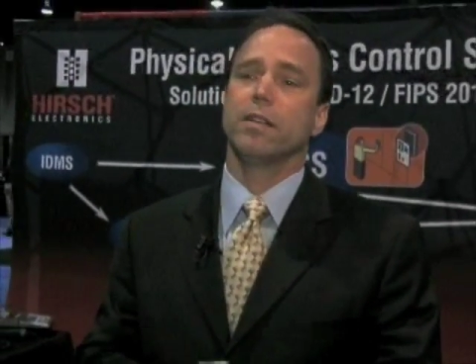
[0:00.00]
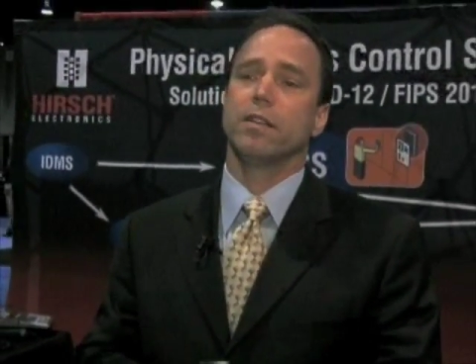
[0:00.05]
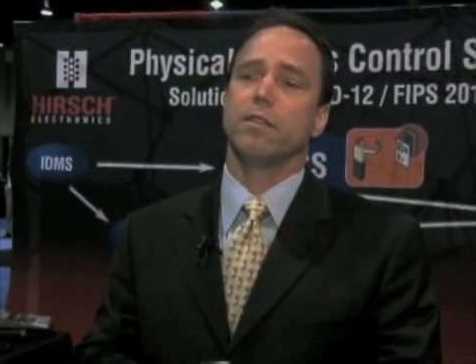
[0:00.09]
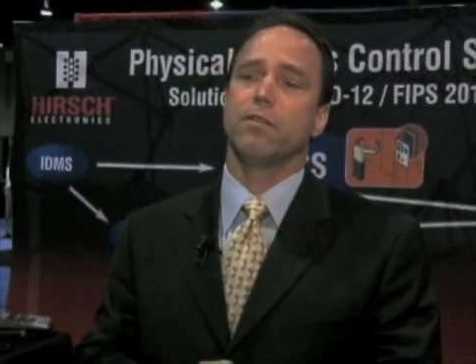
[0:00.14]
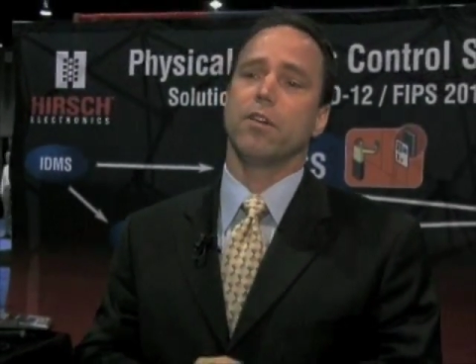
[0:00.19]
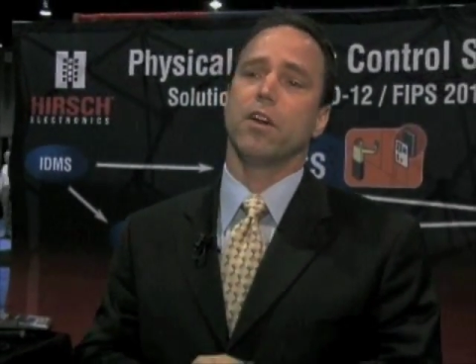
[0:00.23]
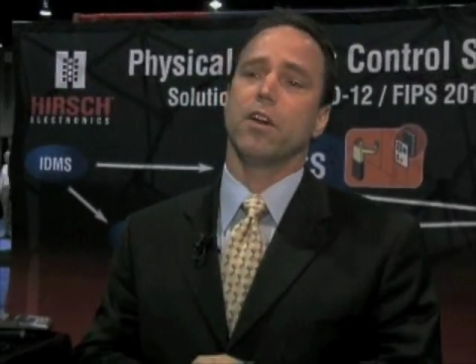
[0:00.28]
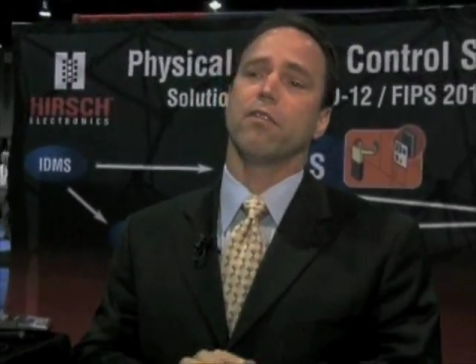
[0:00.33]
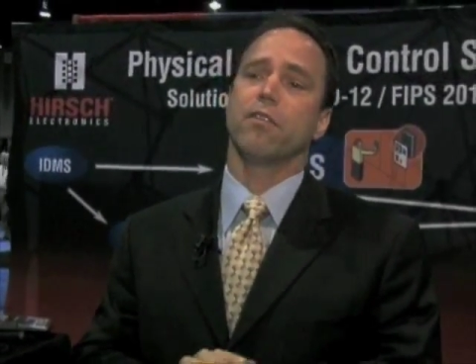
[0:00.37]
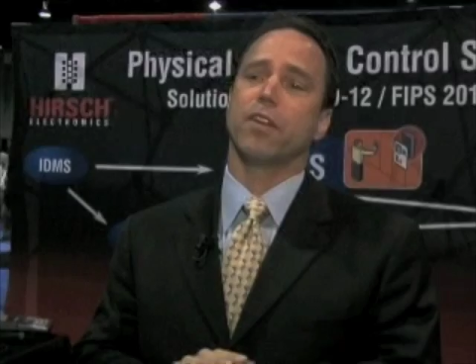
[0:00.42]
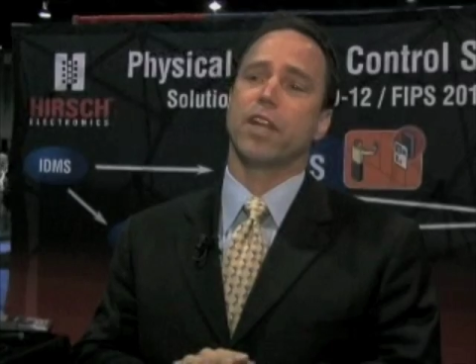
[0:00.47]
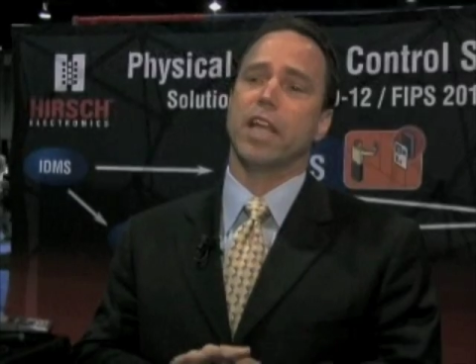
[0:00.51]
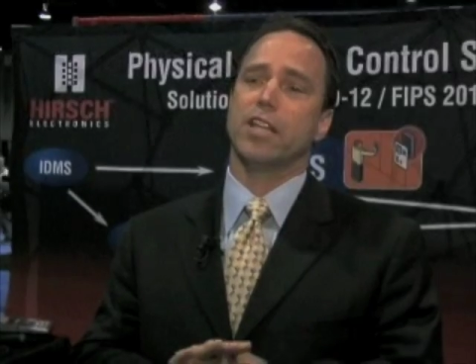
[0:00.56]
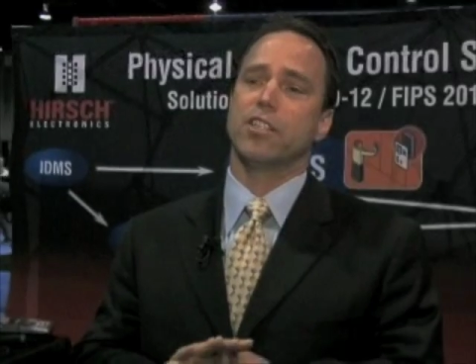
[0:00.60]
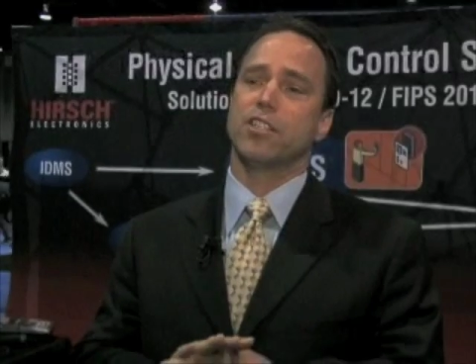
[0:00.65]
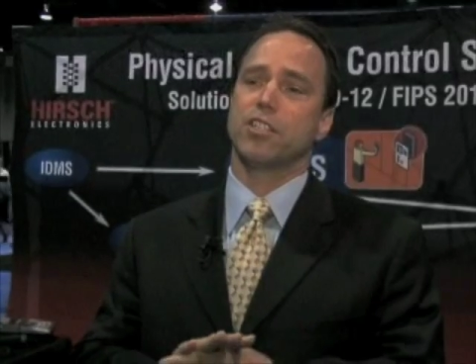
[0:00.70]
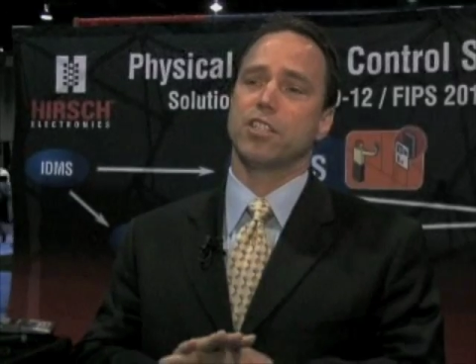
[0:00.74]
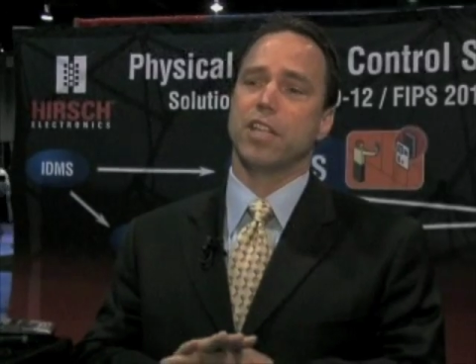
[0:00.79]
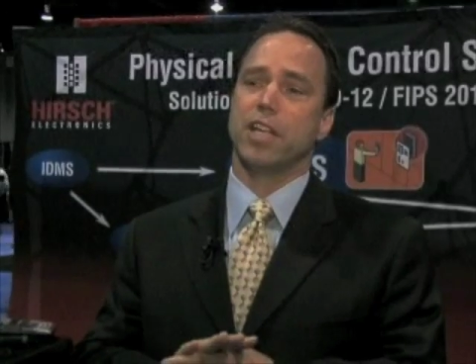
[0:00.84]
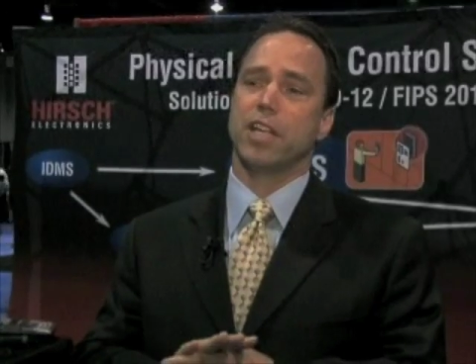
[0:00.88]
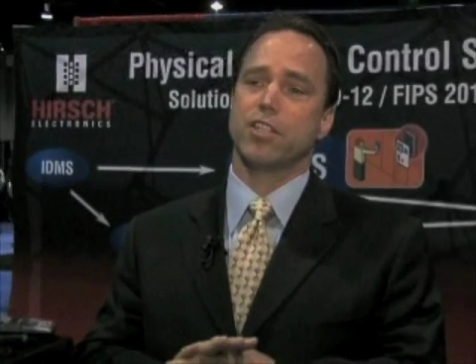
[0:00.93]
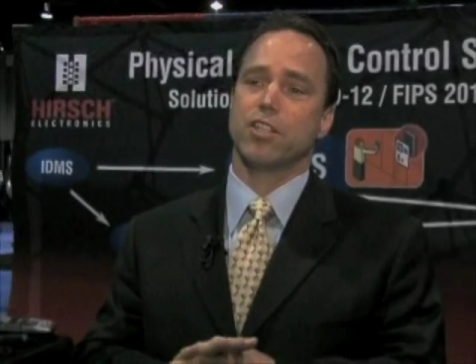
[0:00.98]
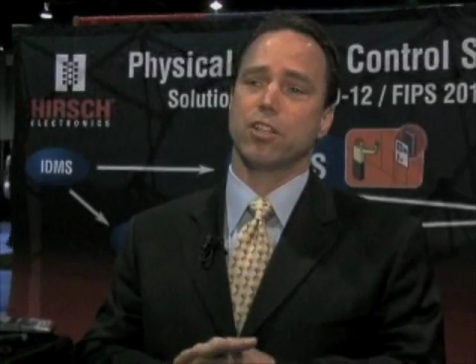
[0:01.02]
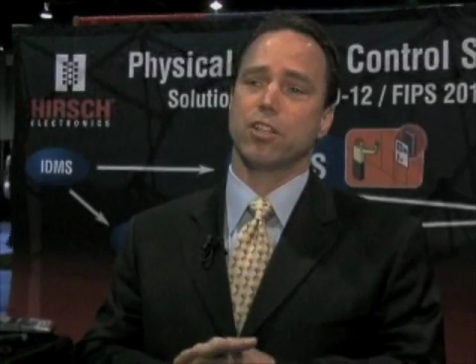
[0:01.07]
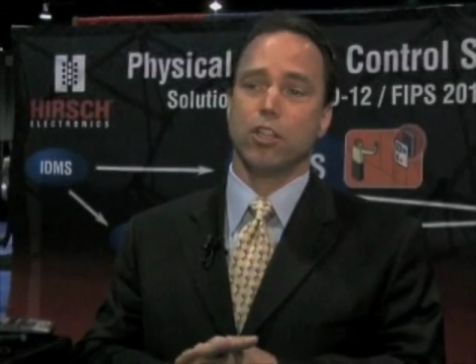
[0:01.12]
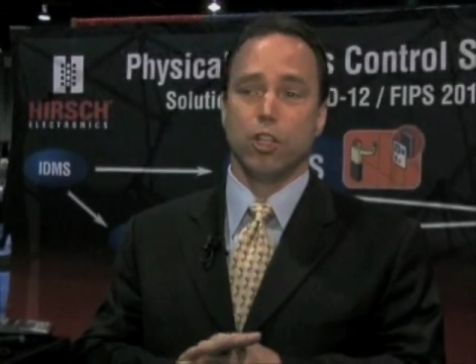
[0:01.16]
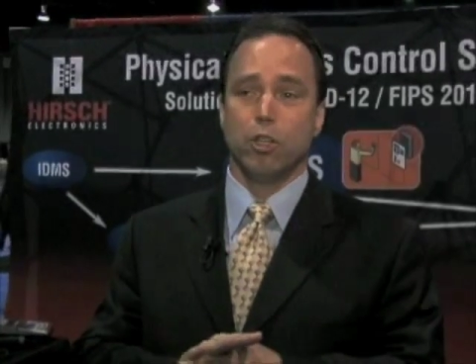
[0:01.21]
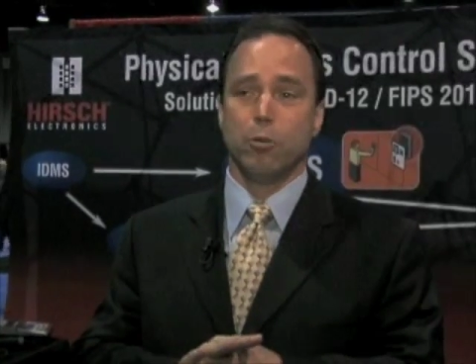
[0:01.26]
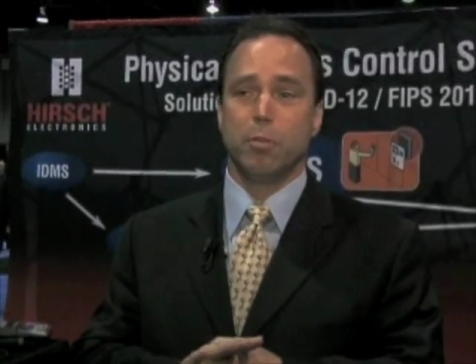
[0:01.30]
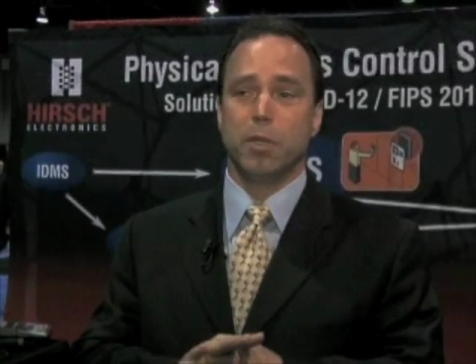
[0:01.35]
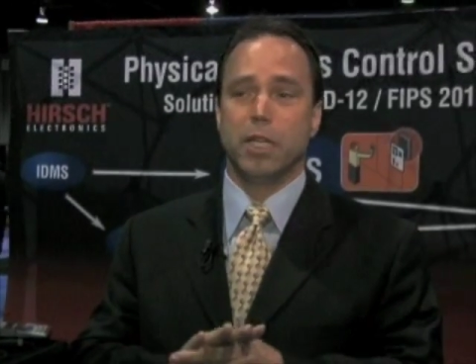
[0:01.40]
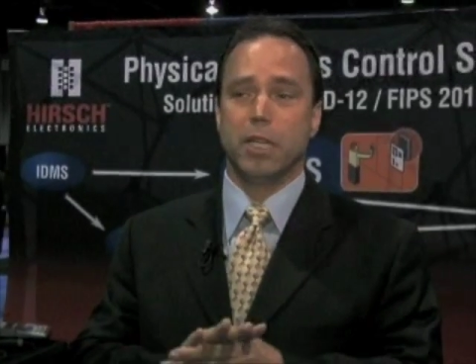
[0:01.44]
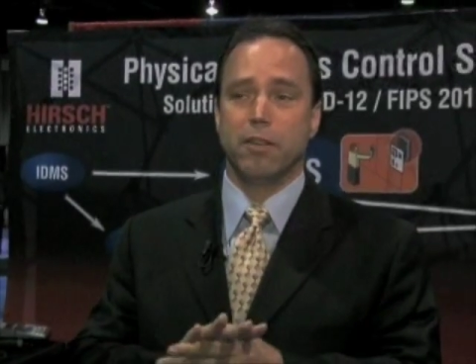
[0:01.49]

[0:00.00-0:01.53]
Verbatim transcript: the verification station could be